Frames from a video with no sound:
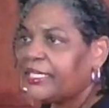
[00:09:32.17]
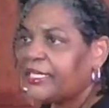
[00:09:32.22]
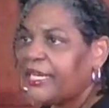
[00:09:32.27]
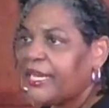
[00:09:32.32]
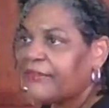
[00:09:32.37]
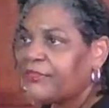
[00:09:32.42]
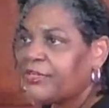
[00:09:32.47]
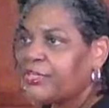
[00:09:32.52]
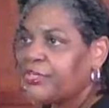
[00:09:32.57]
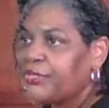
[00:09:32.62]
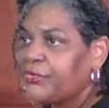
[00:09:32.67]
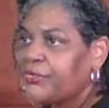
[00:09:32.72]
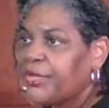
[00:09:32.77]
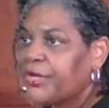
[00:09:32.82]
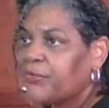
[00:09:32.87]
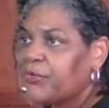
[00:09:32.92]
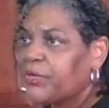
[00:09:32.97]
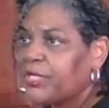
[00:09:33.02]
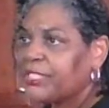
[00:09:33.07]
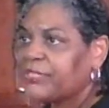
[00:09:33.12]
Never knew there
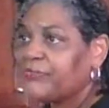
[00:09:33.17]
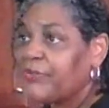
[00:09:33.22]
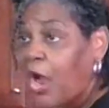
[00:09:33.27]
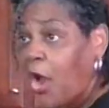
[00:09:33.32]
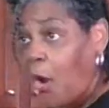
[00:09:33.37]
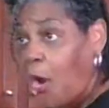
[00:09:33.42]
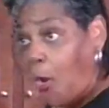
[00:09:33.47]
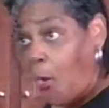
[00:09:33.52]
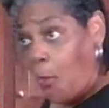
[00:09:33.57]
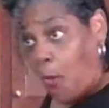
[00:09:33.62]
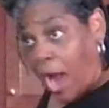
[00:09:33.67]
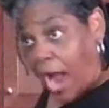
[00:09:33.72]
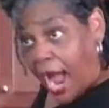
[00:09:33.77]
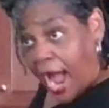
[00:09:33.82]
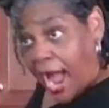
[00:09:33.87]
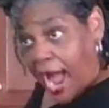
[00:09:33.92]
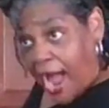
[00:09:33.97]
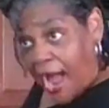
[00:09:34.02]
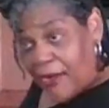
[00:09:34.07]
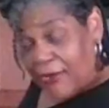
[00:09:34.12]
was. Oh,
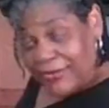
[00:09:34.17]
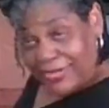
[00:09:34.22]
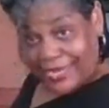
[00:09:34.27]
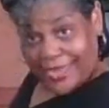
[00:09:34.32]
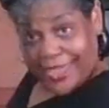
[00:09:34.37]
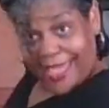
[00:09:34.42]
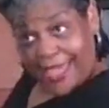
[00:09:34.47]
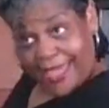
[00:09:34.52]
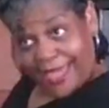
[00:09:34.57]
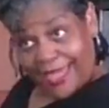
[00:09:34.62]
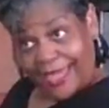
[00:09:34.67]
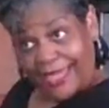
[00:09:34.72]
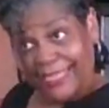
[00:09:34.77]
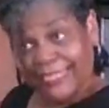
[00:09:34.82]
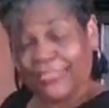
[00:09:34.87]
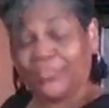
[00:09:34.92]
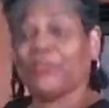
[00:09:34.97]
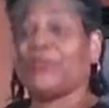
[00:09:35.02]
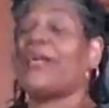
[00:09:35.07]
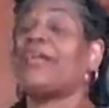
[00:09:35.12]
wow.
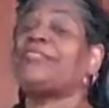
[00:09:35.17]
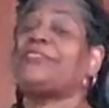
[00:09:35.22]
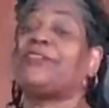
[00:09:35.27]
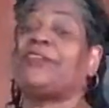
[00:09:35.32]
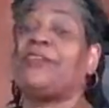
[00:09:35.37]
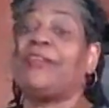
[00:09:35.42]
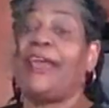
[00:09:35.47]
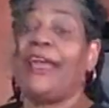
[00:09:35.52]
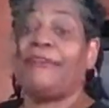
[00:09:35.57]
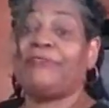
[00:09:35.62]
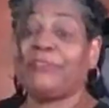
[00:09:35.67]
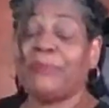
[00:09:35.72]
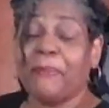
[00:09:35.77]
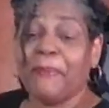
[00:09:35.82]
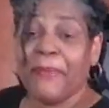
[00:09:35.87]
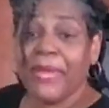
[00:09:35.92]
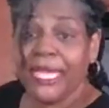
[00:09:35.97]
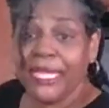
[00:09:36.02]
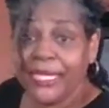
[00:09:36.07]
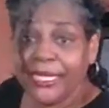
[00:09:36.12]
Yes. You guys are going to have to
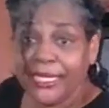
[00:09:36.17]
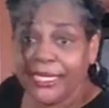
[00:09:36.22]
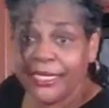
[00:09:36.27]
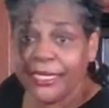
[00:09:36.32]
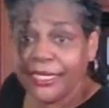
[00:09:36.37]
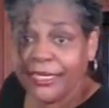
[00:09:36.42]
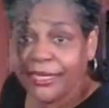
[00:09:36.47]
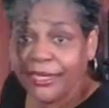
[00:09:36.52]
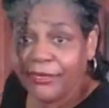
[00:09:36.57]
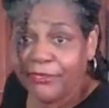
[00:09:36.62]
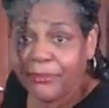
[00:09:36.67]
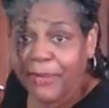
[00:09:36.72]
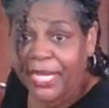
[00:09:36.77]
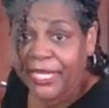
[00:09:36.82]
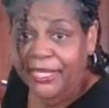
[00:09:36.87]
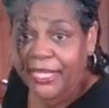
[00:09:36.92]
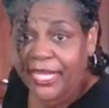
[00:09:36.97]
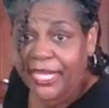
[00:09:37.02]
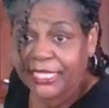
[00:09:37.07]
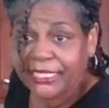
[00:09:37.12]
make it. Everybody
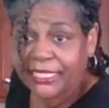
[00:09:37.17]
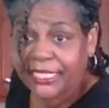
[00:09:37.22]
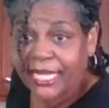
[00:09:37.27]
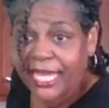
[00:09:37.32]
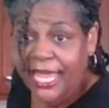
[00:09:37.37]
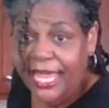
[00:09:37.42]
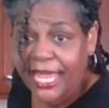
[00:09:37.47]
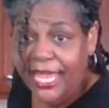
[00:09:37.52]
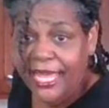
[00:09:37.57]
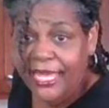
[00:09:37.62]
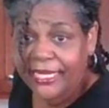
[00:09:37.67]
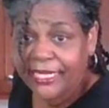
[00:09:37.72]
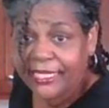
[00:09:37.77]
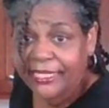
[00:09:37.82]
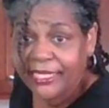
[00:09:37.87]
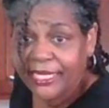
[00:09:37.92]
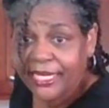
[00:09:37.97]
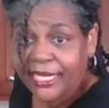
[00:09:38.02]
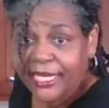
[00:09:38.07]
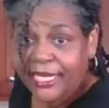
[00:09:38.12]
that hasn't had
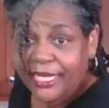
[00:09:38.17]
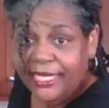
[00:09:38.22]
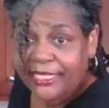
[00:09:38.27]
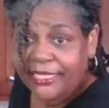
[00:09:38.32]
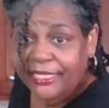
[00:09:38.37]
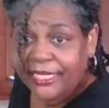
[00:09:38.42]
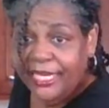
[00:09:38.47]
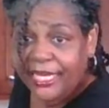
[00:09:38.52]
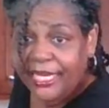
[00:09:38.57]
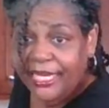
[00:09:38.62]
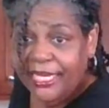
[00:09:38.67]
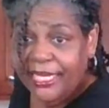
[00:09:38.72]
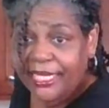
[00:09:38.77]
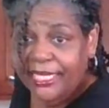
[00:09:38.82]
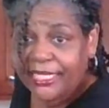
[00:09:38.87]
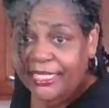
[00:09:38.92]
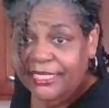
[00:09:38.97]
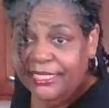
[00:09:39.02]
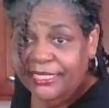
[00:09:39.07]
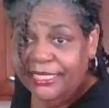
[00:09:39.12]
it.
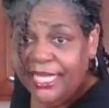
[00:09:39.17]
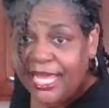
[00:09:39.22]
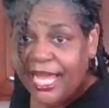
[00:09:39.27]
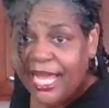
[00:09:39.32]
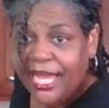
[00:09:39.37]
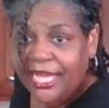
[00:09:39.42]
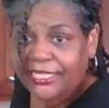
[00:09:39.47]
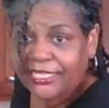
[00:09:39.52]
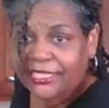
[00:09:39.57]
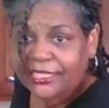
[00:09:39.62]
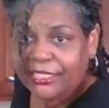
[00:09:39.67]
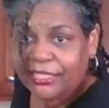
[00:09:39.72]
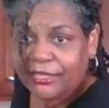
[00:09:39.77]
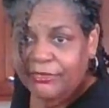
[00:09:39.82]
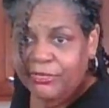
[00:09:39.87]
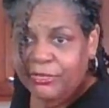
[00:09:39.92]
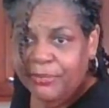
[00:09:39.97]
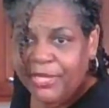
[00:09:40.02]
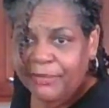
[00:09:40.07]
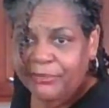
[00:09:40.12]
Yes. I just love
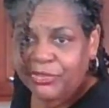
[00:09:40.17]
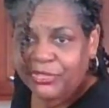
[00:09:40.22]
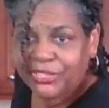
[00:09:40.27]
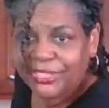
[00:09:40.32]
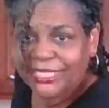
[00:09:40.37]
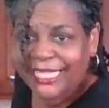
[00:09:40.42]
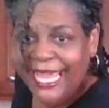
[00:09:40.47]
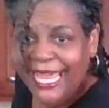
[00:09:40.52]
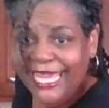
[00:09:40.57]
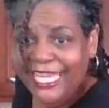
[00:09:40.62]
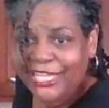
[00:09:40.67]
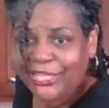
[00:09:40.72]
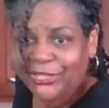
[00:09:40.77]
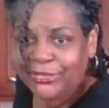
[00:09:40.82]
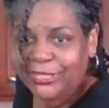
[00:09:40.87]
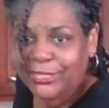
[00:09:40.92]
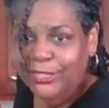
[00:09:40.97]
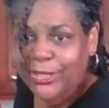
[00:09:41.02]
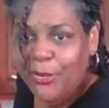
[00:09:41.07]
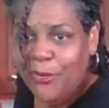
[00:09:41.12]
you, Pam. So thank
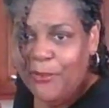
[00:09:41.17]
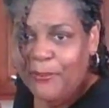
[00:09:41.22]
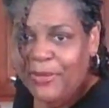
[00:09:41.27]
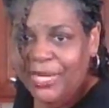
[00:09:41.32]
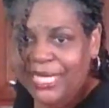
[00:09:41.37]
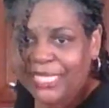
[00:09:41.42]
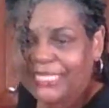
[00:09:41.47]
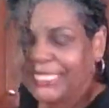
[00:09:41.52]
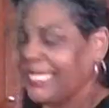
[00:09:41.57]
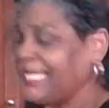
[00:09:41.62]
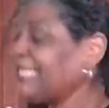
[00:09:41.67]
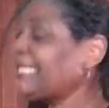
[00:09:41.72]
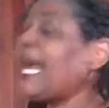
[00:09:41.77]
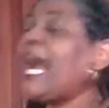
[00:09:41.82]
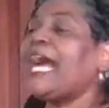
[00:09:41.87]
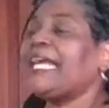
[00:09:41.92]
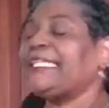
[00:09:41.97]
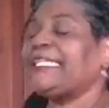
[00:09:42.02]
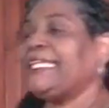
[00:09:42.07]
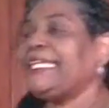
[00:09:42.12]
you so much,
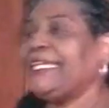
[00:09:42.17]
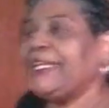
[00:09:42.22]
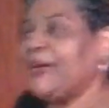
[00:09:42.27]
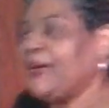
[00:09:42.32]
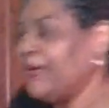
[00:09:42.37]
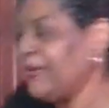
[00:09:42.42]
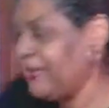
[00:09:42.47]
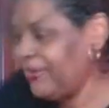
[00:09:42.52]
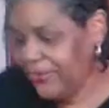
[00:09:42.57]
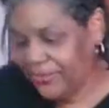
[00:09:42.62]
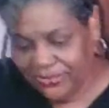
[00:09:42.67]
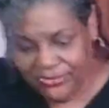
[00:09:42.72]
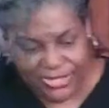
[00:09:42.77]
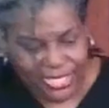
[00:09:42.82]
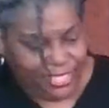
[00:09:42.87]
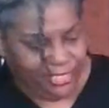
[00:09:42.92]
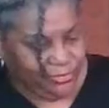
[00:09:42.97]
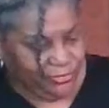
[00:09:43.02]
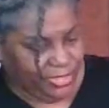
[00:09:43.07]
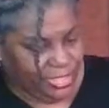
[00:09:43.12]
Incognito.
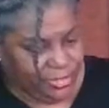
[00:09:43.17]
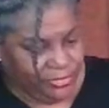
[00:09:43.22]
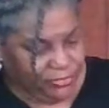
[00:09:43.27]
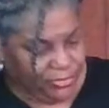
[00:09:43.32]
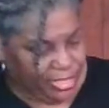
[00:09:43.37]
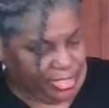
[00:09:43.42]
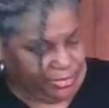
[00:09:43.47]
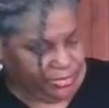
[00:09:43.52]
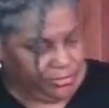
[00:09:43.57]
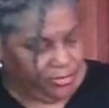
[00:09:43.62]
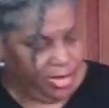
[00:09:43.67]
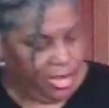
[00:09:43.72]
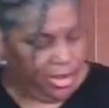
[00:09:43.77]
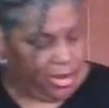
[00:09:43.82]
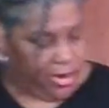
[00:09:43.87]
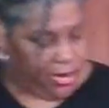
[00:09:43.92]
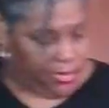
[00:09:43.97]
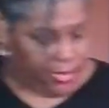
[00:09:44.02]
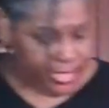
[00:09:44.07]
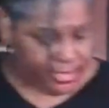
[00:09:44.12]
Thank you, thank you, thank you.
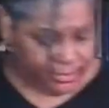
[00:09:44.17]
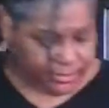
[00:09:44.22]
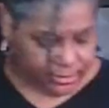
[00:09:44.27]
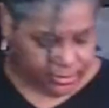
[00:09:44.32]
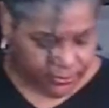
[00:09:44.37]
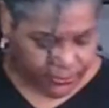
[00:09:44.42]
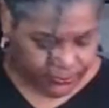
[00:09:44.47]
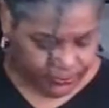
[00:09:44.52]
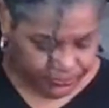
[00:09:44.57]
Okay, so